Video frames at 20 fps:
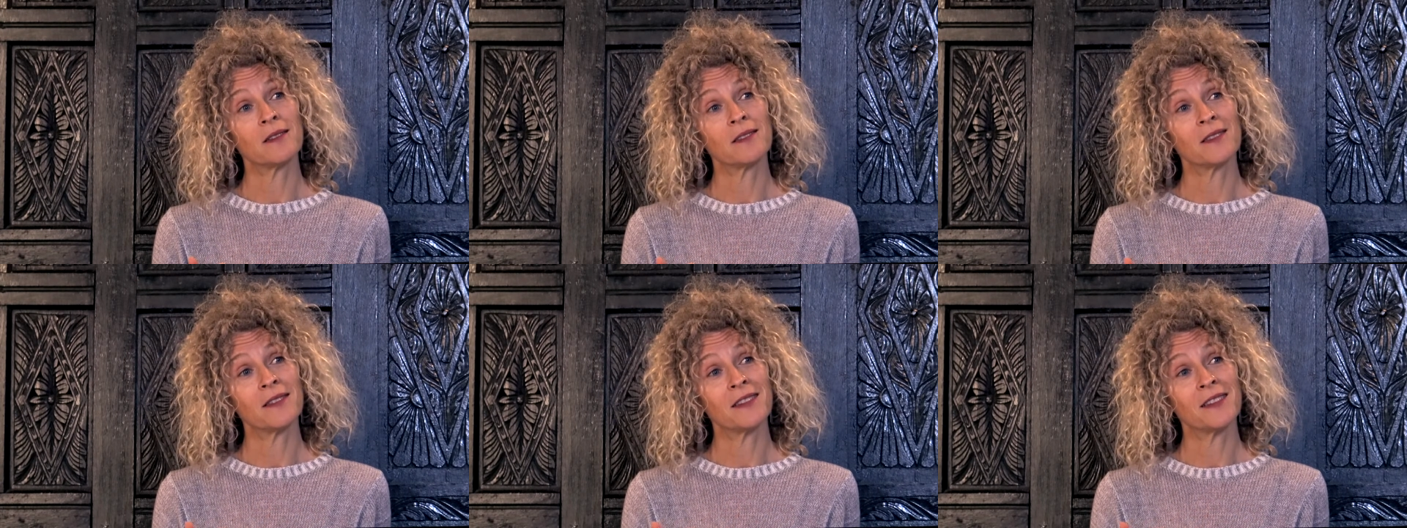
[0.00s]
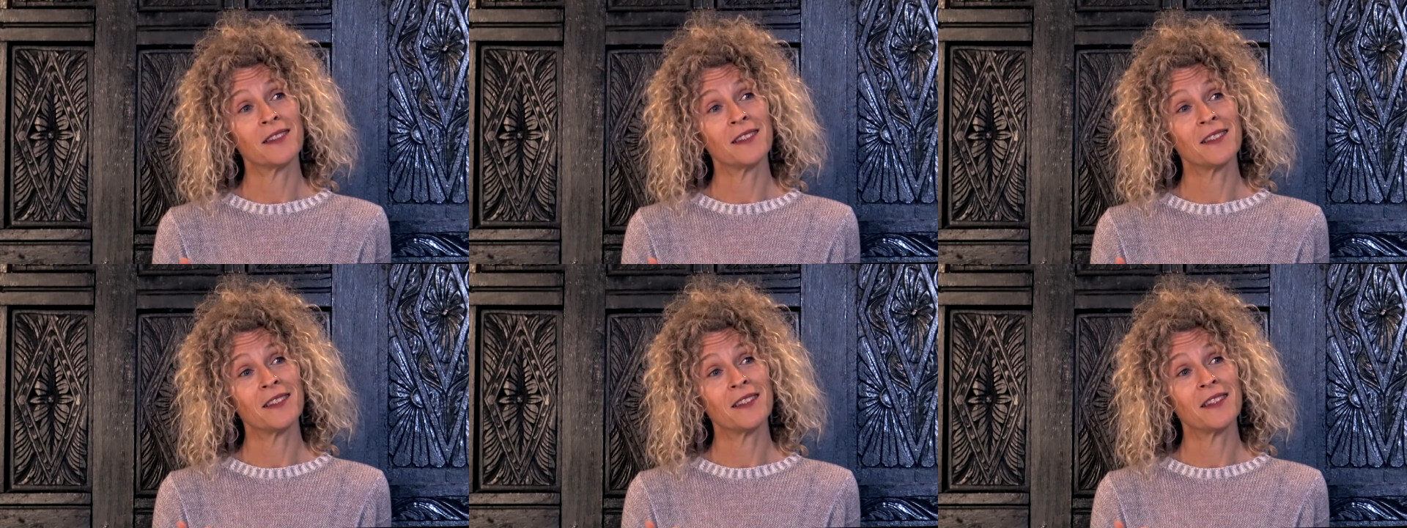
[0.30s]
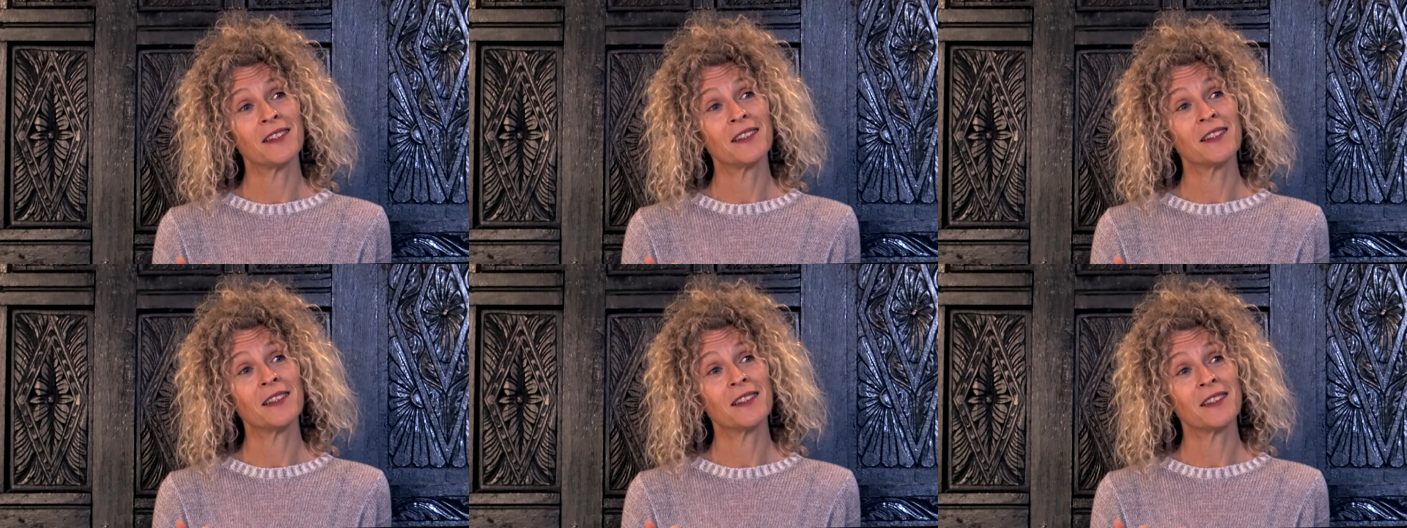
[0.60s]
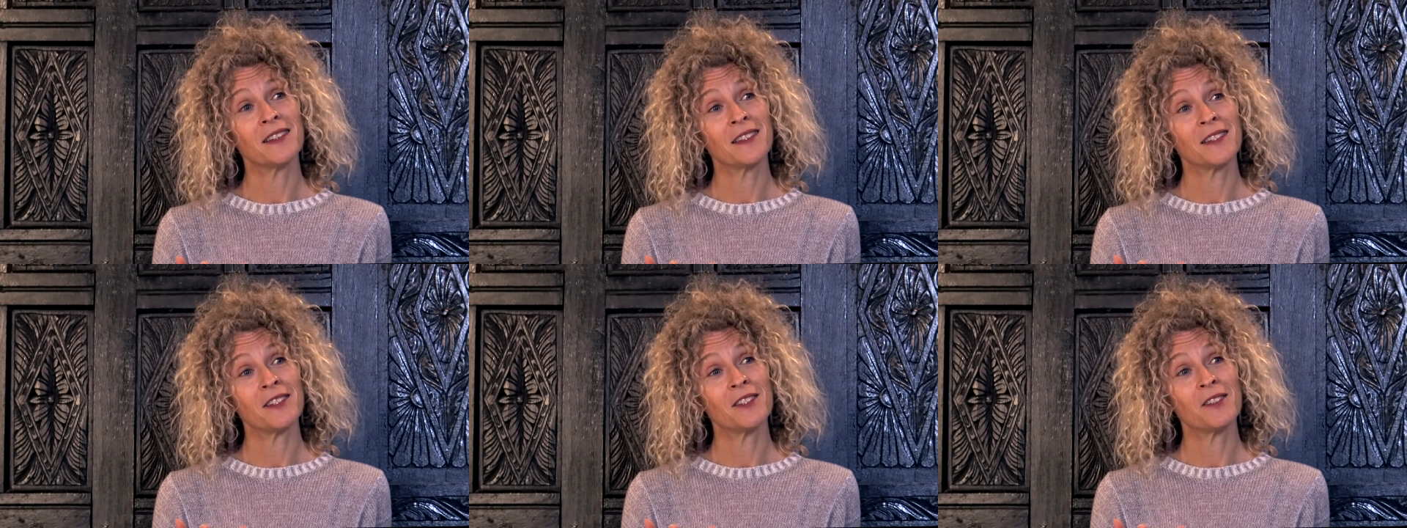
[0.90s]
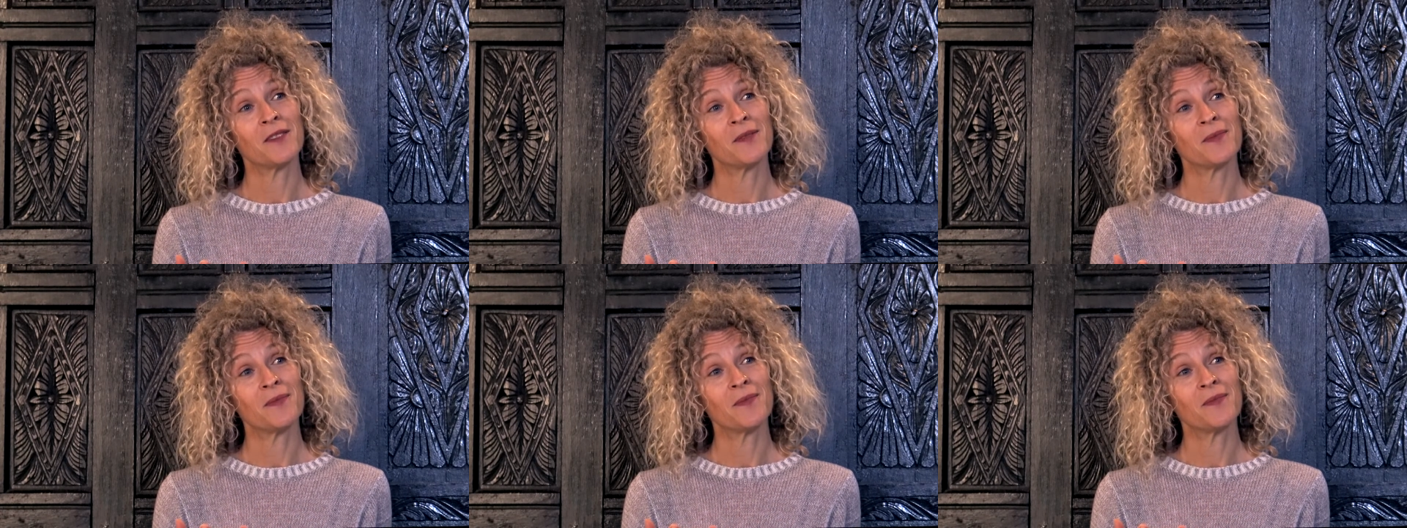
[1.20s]

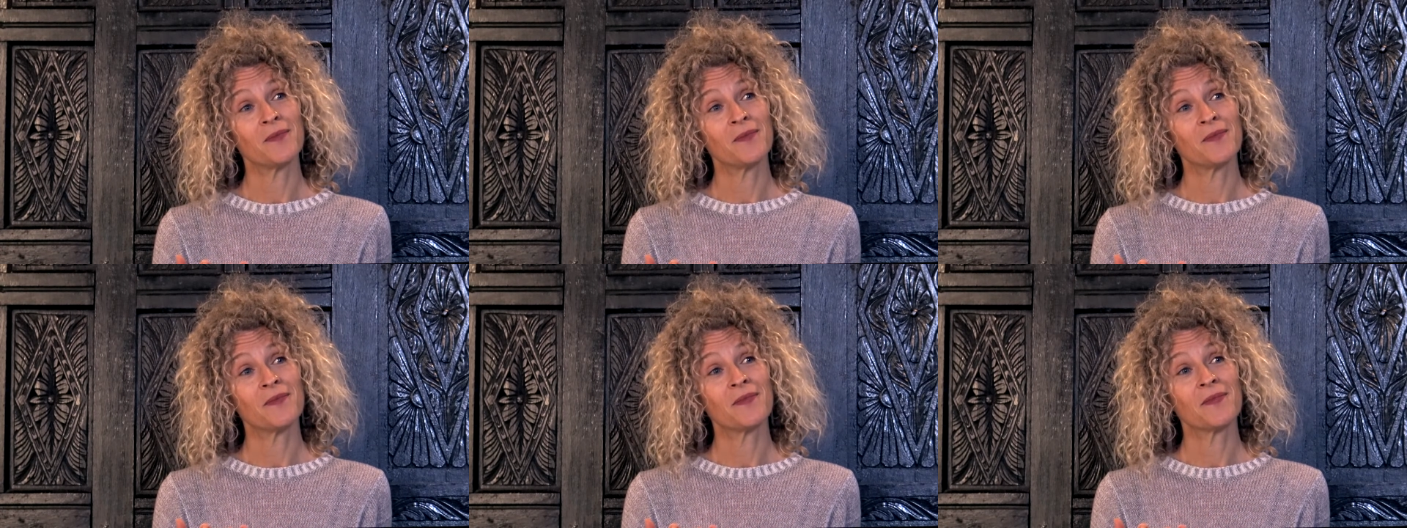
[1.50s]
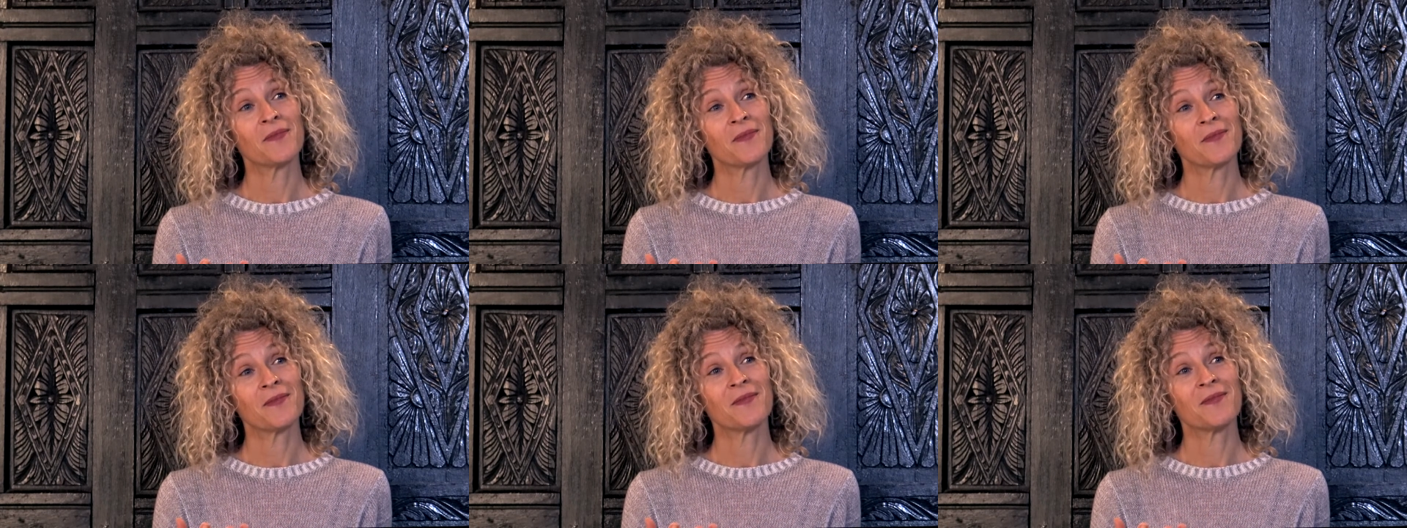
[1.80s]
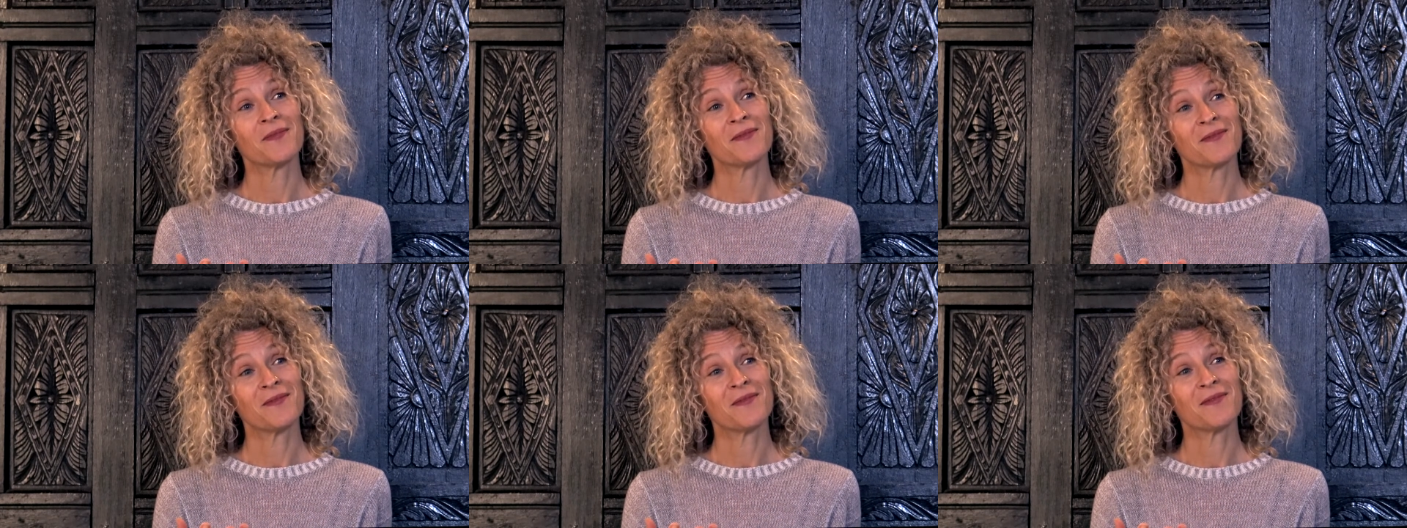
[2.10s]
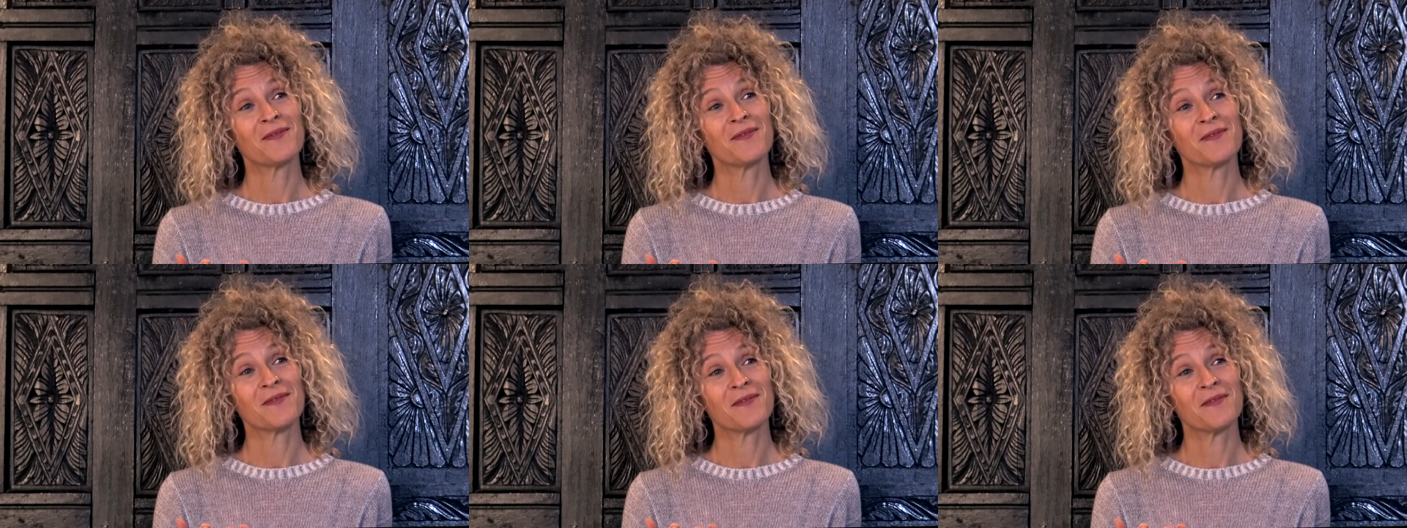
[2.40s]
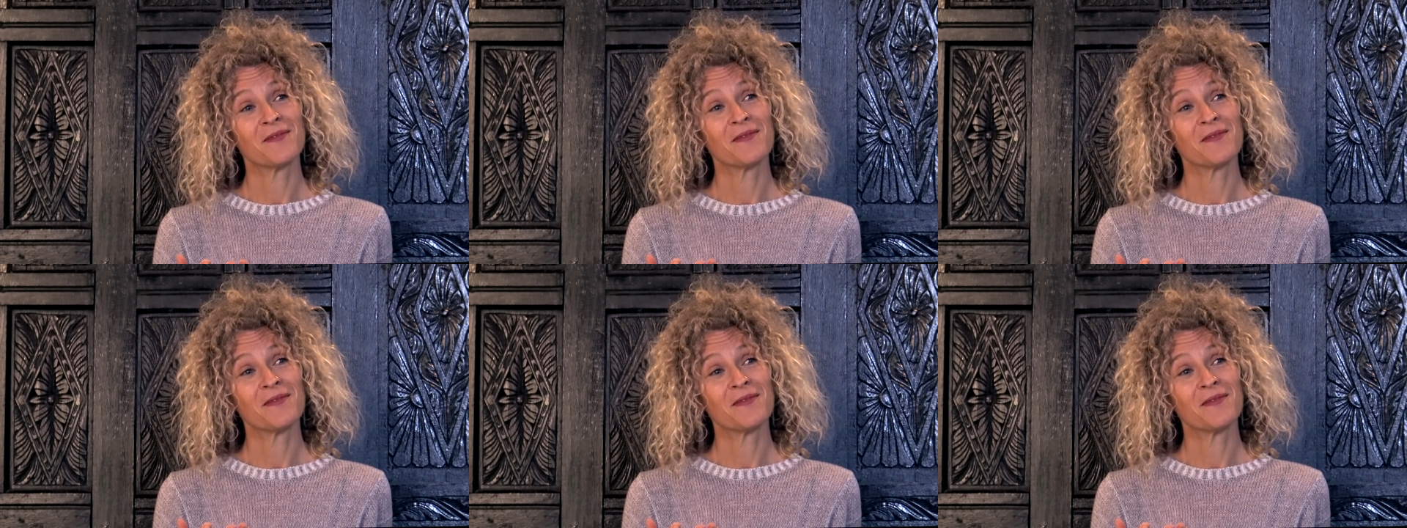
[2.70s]
[no speech]